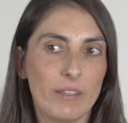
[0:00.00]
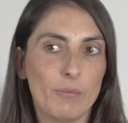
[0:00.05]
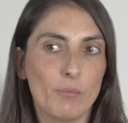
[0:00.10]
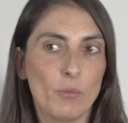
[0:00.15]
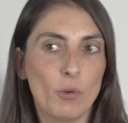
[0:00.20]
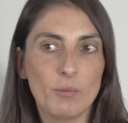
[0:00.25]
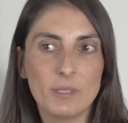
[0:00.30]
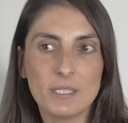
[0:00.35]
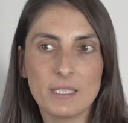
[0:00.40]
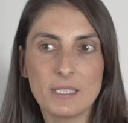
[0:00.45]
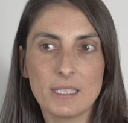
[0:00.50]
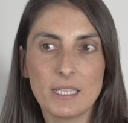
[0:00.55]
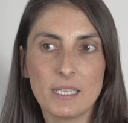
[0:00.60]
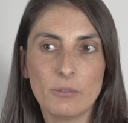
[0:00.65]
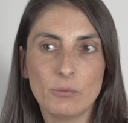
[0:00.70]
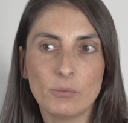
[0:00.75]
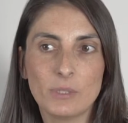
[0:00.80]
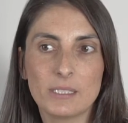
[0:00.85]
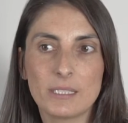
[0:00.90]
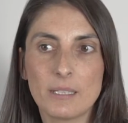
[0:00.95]
you may use
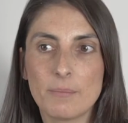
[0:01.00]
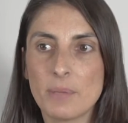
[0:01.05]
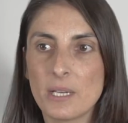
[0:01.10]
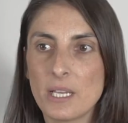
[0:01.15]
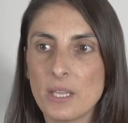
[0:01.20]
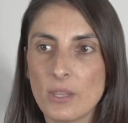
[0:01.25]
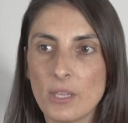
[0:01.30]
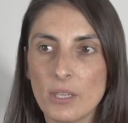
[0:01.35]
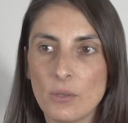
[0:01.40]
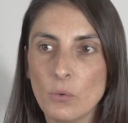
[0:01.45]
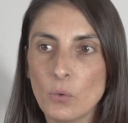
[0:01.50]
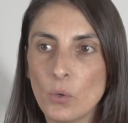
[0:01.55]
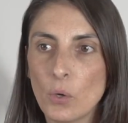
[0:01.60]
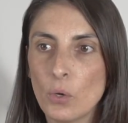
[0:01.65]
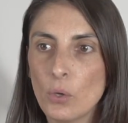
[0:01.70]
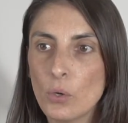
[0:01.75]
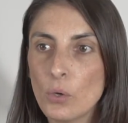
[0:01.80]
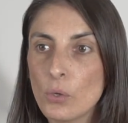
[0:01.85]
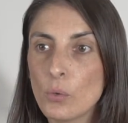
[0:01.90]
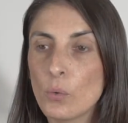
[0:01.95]
things like
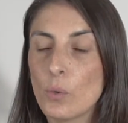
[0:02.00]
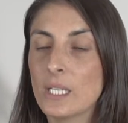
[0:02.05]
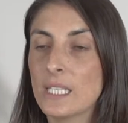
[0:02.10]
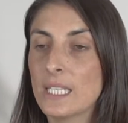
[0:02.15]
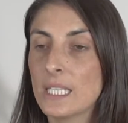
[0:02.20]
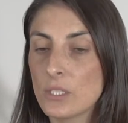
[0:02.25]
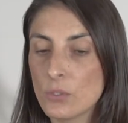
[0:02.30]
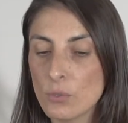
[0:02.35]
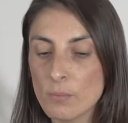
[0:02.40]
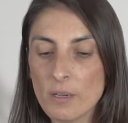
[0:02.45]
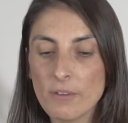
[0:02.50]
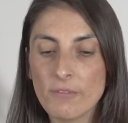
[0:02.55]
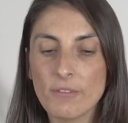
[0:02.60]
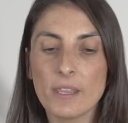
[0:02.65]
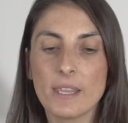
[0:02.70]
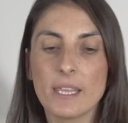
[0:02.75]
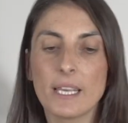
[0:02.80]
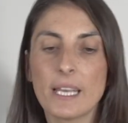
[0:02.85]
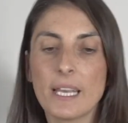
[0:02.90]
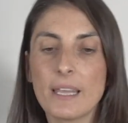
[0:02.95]
the cover
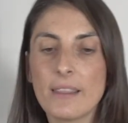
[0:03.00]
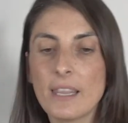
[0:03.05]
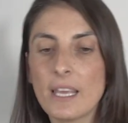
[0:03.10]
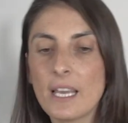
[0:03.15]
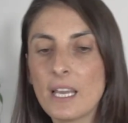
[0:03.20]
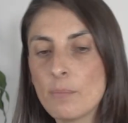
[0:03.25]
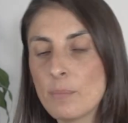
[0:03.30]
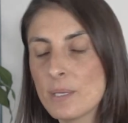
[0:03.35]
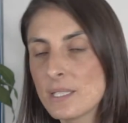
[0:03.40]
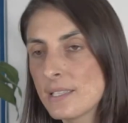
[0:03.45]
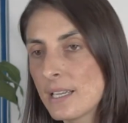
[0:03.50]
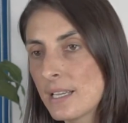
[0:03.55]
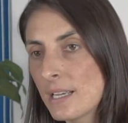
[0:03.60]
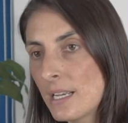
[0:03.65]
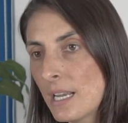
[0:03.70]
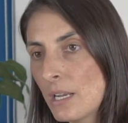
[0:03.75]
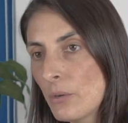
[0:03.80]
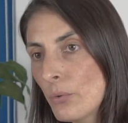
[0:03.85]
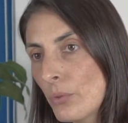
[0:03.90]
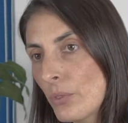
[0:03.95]
of your cell
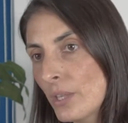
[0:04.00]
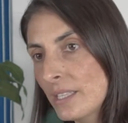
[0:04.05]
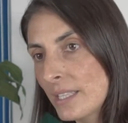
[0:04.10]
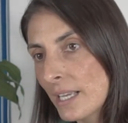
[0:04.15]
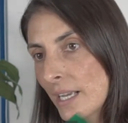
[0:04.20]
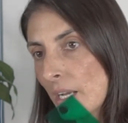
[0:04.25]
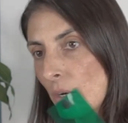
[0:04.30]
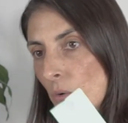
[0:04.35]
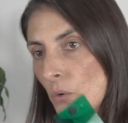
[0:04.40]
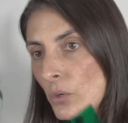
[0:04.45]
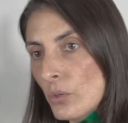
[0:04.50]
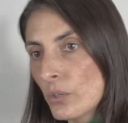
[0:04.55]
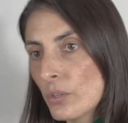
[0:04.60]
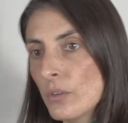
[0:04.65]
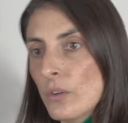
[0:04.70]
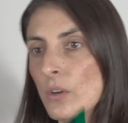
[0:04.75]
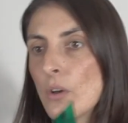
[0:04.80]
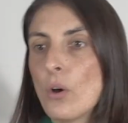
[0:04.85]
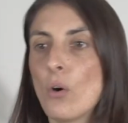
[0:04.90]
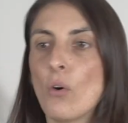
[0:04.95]
phone if it has some
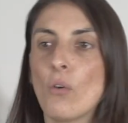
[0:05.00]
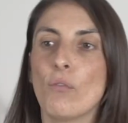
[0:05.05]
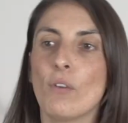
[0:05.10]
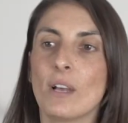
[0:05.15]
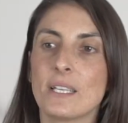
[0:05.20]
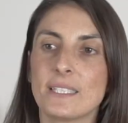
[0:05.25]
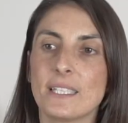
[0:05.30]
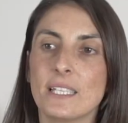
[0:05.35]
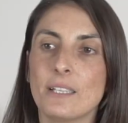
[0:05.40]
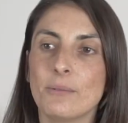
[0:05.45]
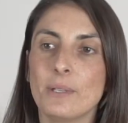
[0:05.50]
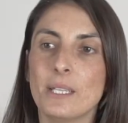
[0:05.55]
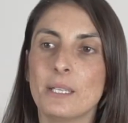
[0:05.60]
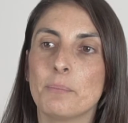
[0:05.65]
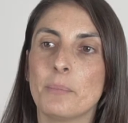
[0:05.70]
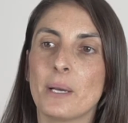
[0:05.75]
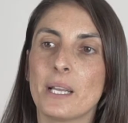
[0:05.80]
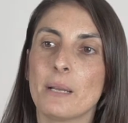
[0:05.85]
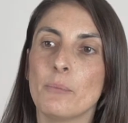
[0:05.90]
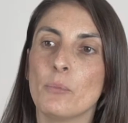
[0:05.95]
kind of color
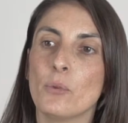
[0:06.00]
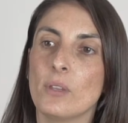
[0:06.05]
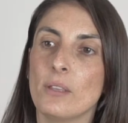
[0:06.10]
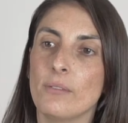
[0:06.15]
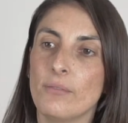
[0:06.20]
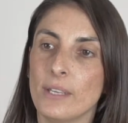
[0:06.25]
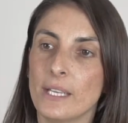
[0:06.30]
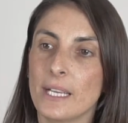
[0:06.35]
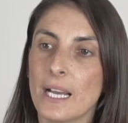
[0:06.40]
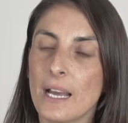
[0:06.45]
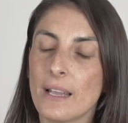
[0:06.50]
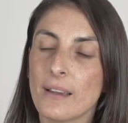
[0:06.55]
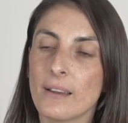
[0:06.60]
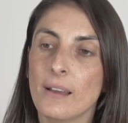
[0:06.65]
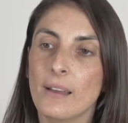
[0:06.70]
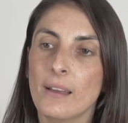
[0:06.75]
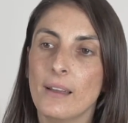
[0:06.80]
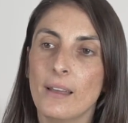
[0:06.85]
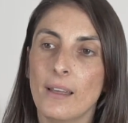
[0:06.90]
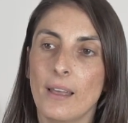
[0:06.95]
transparency.
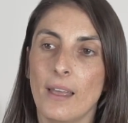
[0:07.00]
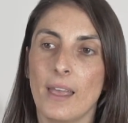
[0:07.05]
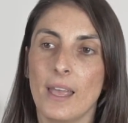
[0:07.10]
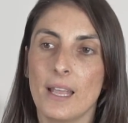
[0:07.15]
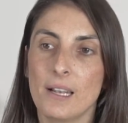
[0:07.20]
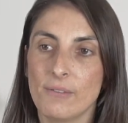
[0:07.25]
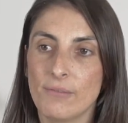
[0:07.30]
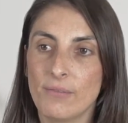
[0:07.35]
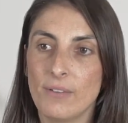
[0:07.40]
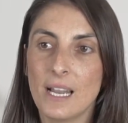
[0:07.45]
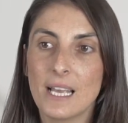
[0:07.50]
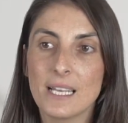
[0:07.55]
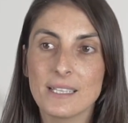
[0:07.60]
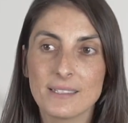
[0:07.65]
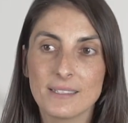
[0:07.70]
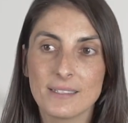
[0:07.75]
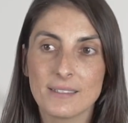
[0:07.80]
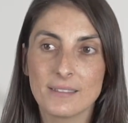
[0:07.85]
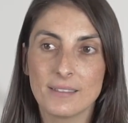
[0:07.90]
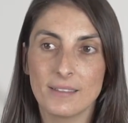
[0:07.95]
Any
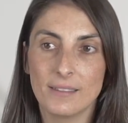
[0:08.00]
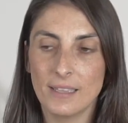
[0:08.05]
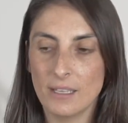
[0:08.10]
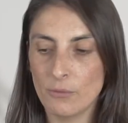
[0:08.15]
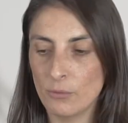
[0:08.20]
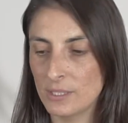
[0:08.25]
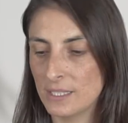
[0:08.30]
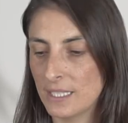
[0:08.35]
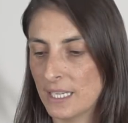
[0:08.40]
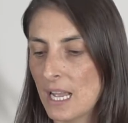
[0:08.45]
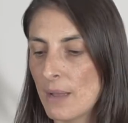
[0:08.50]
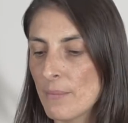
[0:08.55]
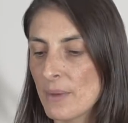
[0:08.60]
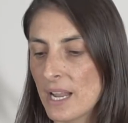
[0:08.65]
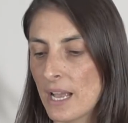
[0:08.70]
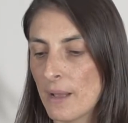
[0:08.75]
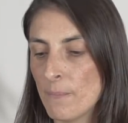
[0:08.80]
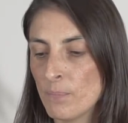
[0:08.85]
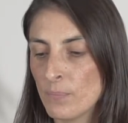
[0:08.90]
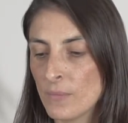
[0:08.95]
colored
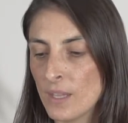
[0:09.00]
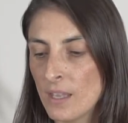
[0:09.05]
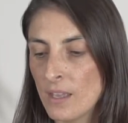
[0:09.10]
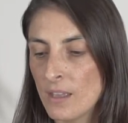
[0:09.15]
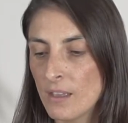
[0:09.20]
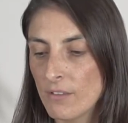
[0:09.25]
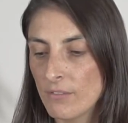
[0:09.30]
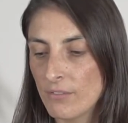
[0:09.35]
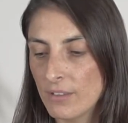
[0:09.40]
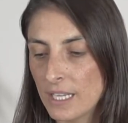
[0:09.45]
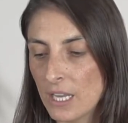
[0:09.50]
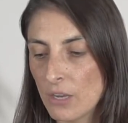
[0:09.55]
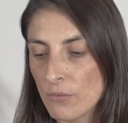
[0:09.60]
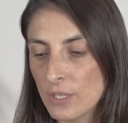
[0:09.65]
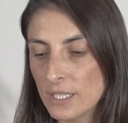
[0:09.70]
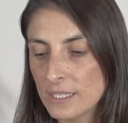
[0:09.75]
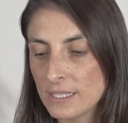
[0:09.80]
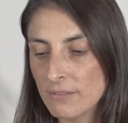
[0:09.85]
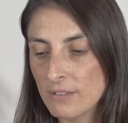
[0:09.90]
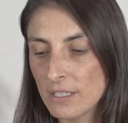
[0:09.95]
surface with
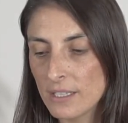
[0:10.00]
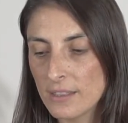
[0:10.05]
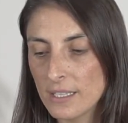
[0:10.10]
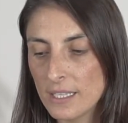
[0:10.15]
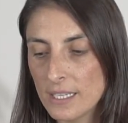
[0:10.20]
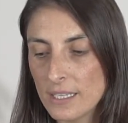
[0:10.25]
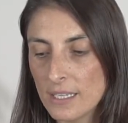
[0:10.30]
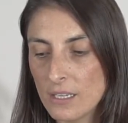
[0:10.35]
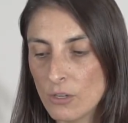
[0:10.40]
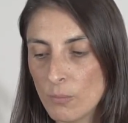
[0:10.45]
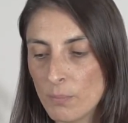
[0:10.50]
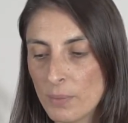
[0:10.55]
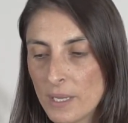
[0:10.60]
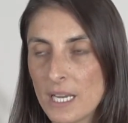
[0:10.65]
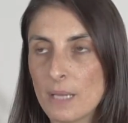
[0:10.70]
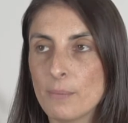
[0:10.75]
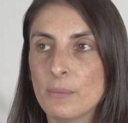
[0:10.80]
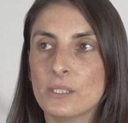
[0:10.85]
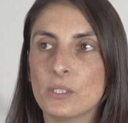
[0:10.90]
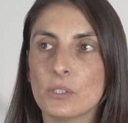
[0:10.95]
transparency
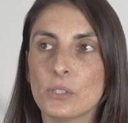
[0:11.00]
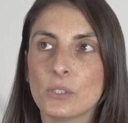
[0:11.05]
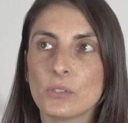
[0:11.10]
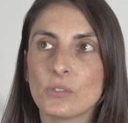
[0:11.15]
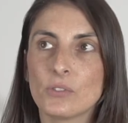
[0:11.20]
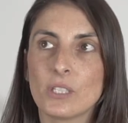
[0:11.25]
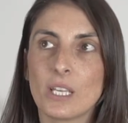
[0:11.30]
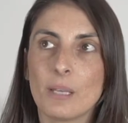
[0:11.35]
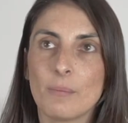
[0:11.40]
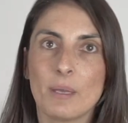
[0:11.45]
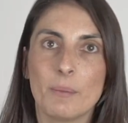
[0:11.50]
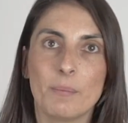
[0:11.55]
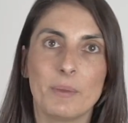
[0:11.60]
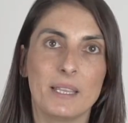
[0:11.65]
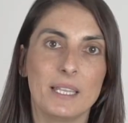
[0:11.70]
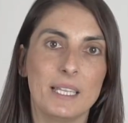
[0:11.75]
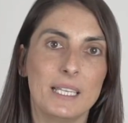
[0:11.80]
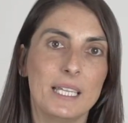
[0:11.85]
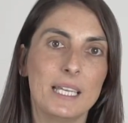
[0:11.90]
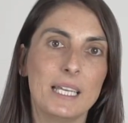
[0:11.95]
will do the work.
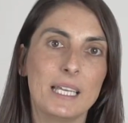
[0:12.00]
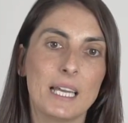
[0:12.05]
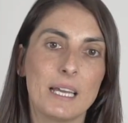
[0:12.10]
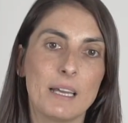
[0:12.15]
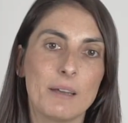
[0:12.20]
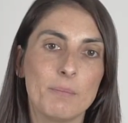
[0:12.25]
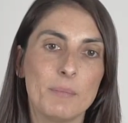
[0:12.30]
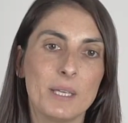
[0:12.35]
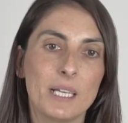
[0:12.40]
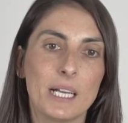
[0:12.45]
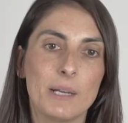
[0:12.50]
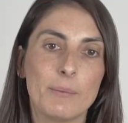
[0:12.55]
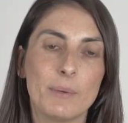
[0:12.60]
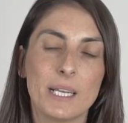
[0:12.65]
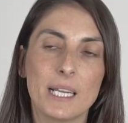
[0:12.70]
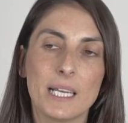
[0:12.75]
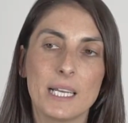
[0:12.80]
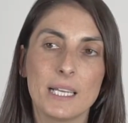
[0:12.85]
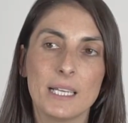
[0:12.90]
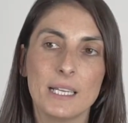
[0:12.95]
I'm going to
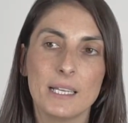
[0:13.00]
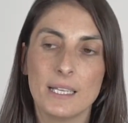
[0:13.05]
use